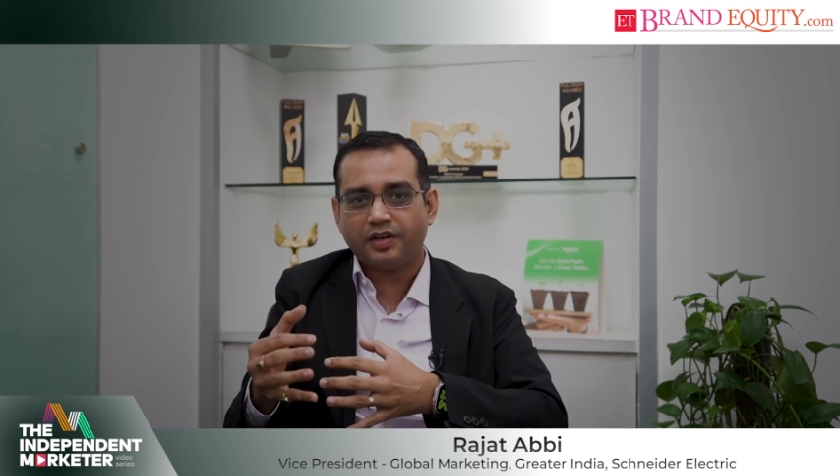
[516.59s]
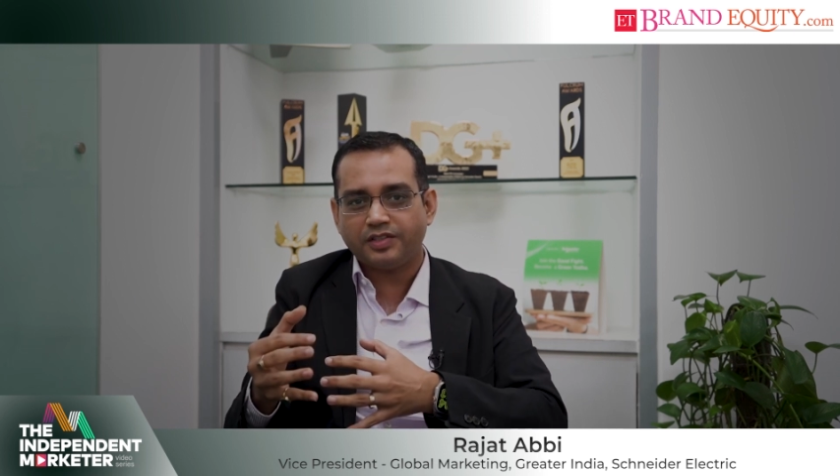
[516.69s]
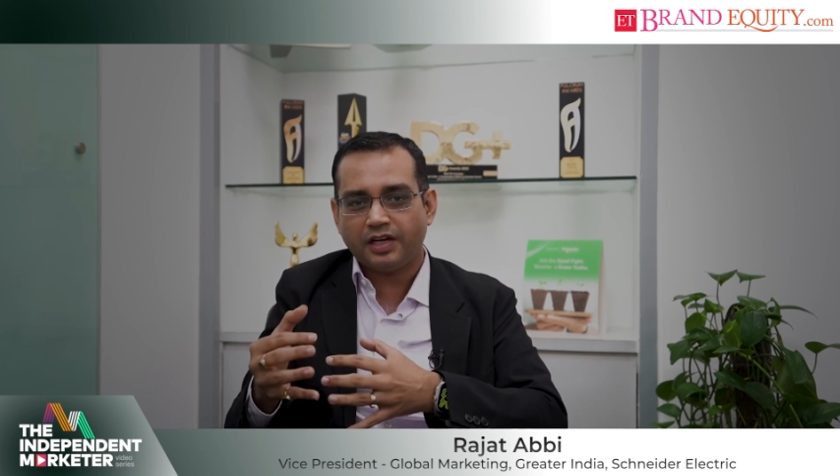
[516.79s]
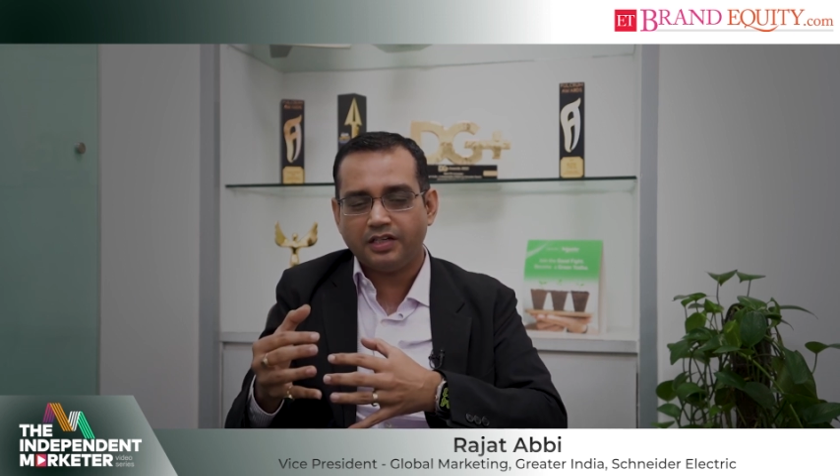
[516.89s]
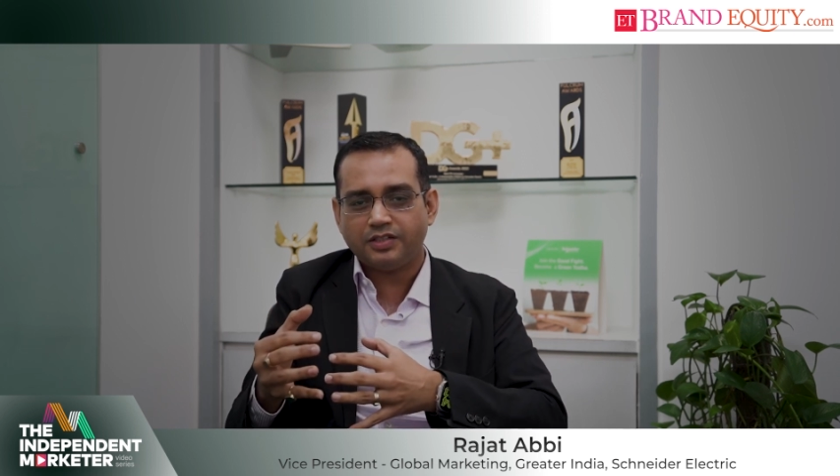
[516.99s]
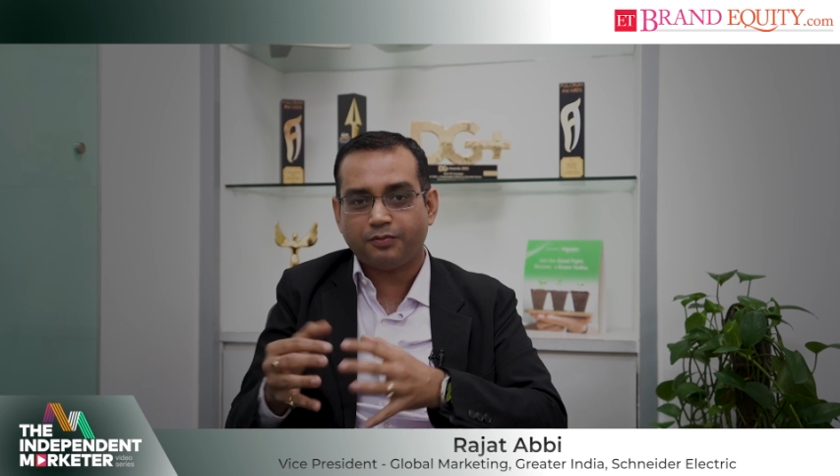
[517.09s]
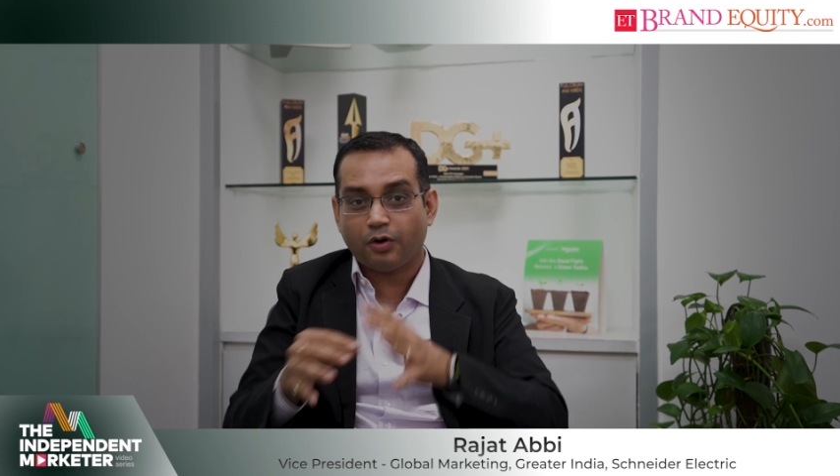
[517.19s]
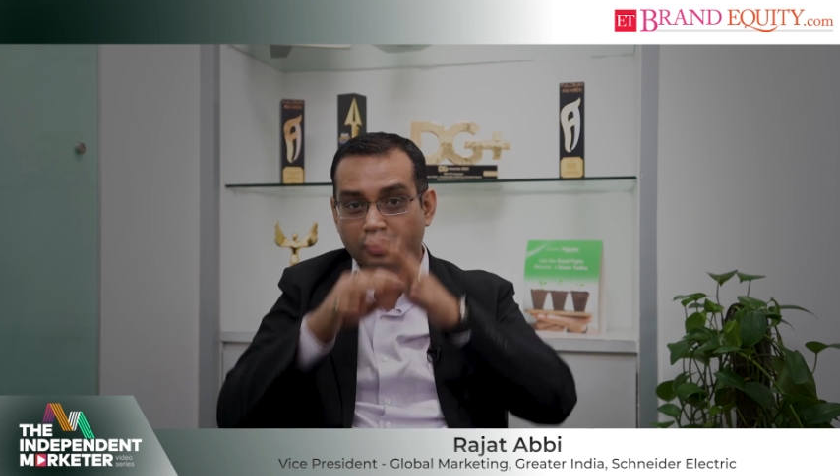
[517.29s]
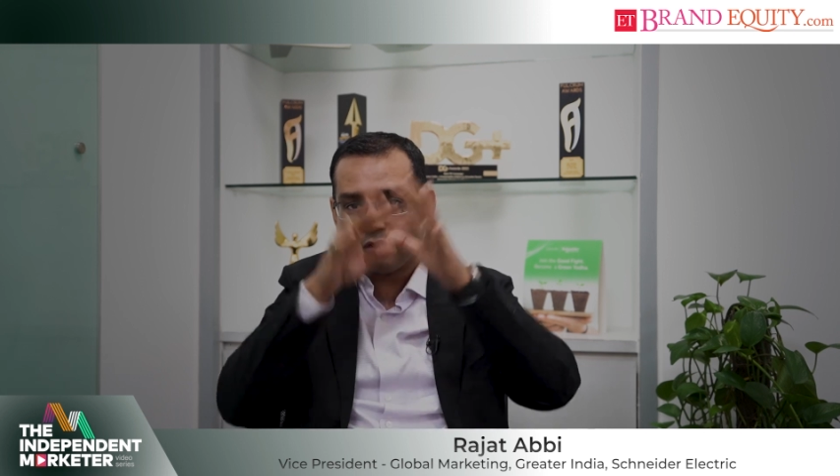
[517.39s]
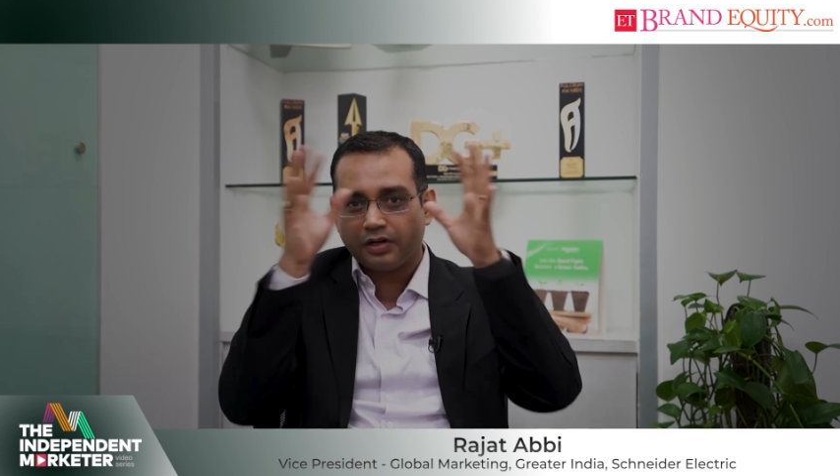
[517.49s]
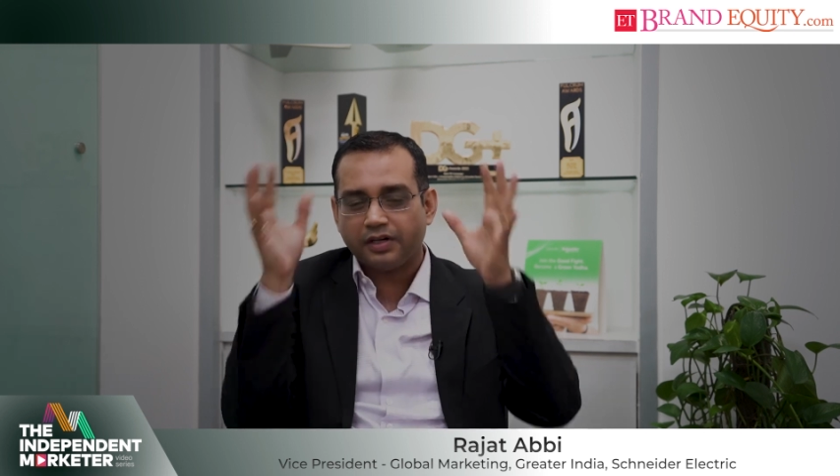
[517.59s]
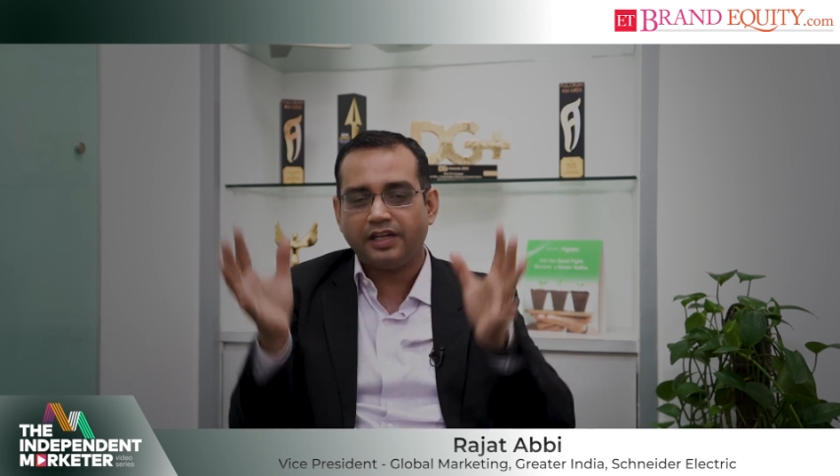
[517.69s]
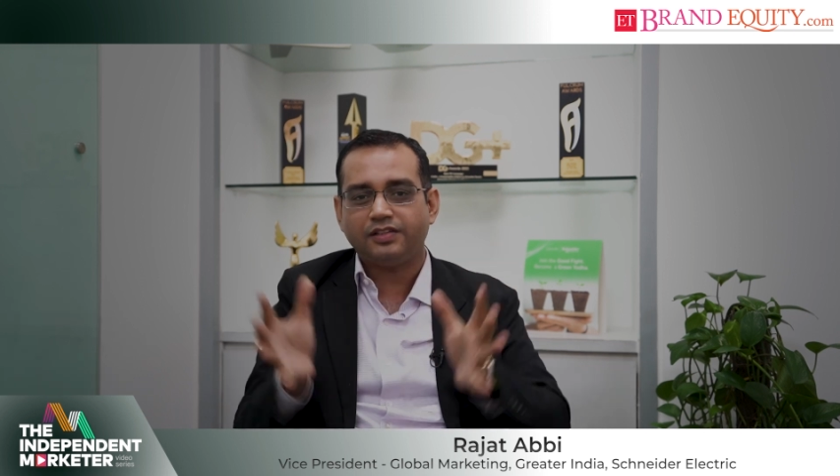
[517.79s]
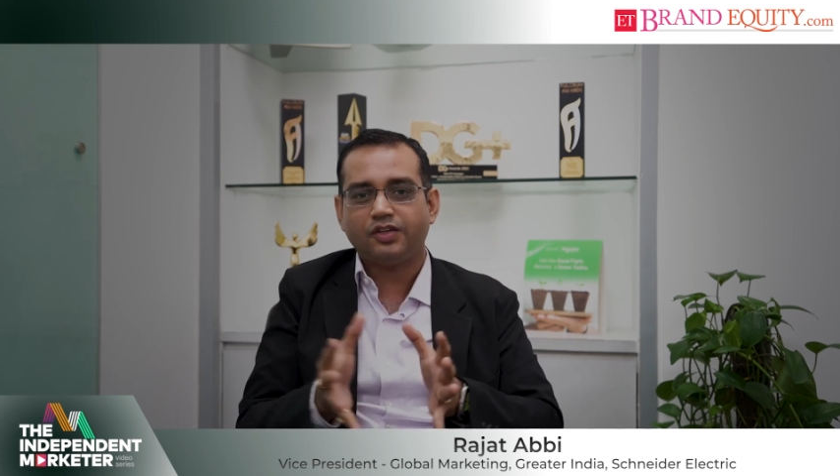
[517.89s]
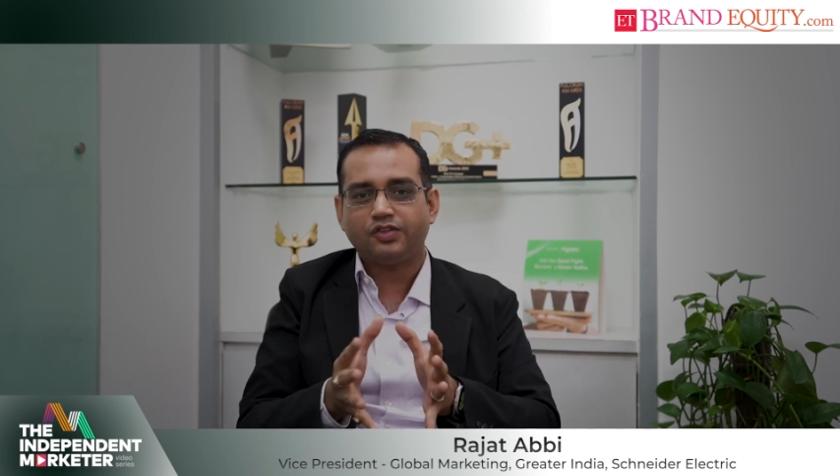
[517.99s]
results for the
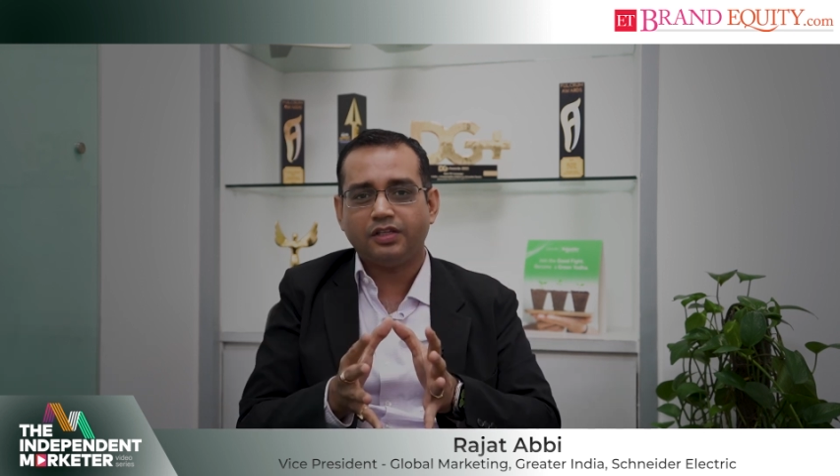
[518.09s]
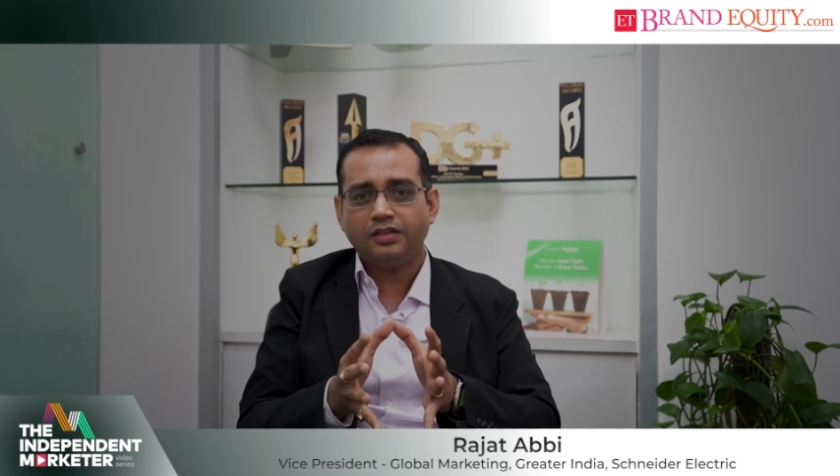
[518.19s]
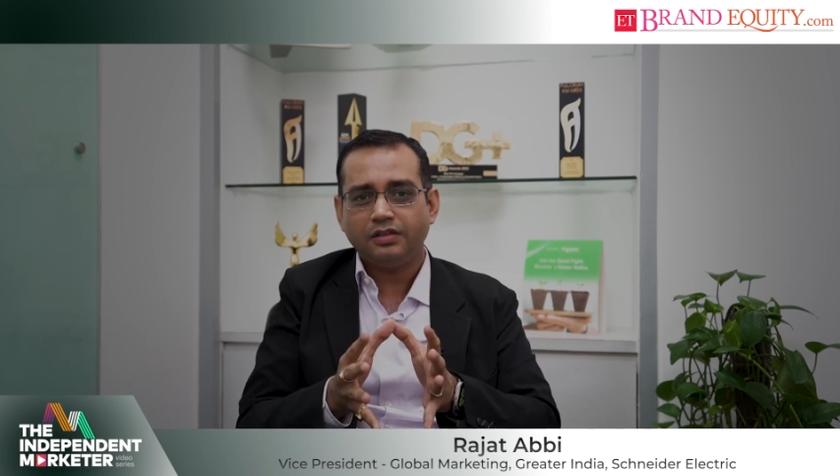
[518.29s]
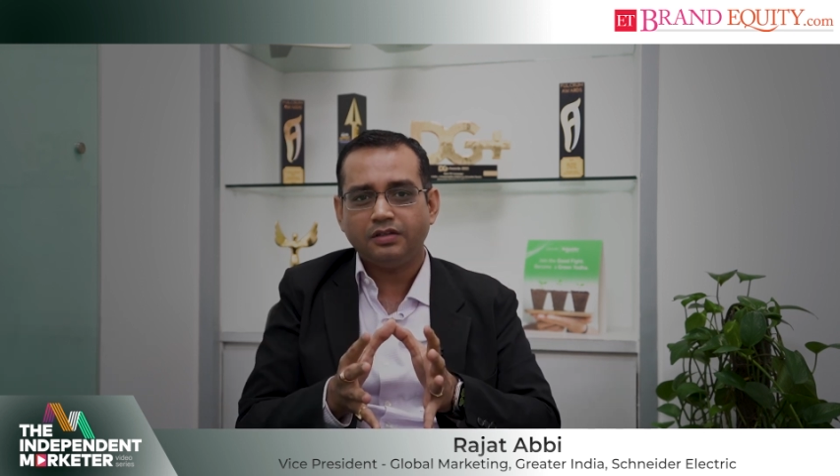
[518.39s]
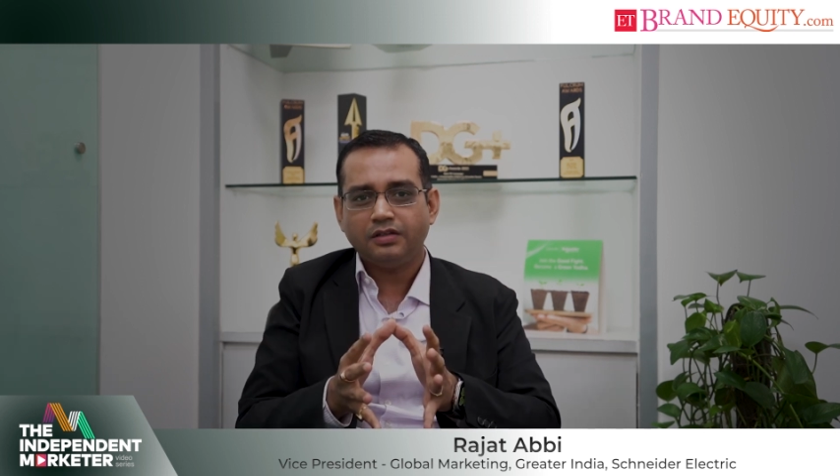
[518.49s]
organization.